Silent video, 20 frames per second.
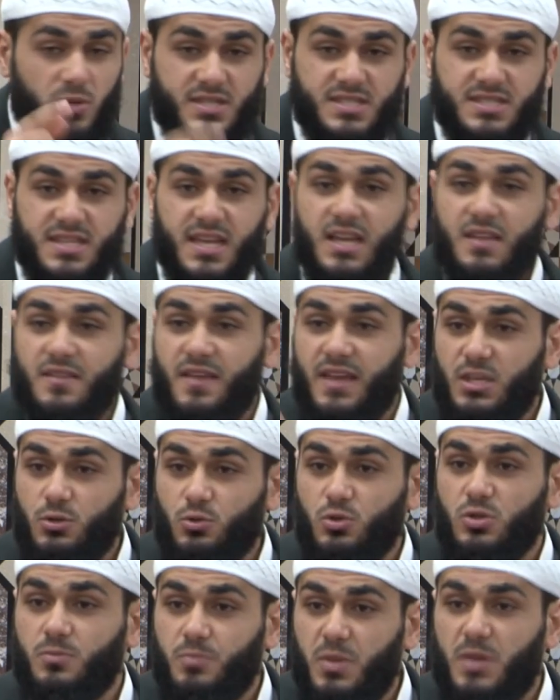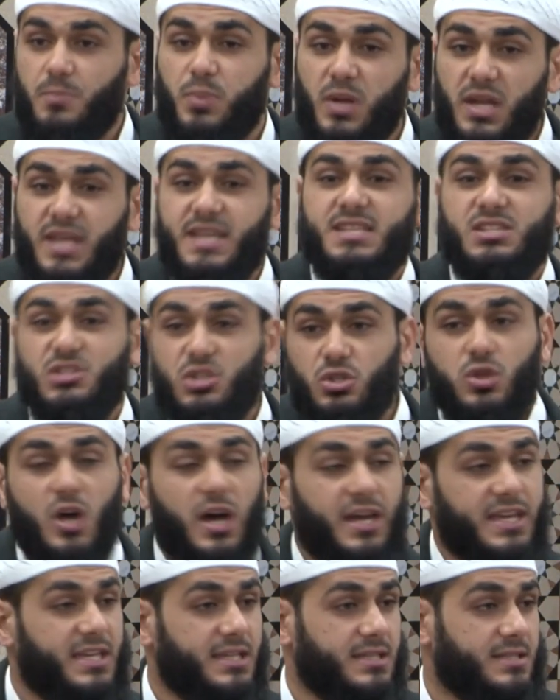a state that you would be pleased to
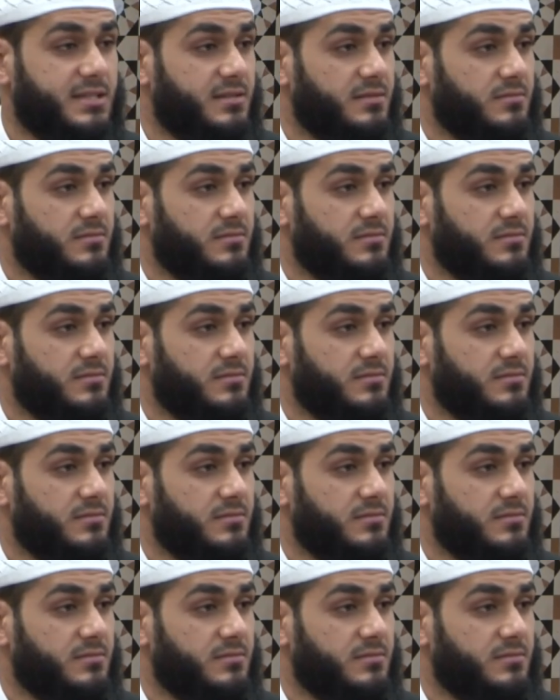die in?